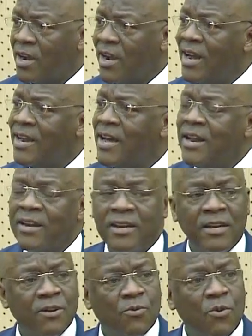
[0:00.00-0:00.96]
kanali
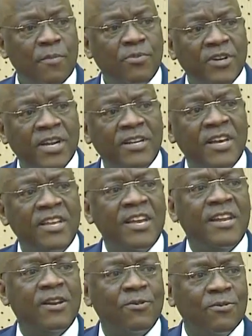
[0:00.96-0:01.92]
kuwa brigadier
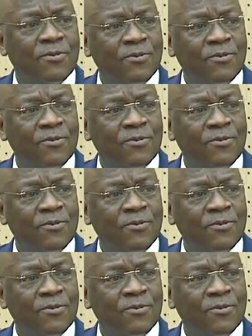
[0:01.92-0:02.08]
general.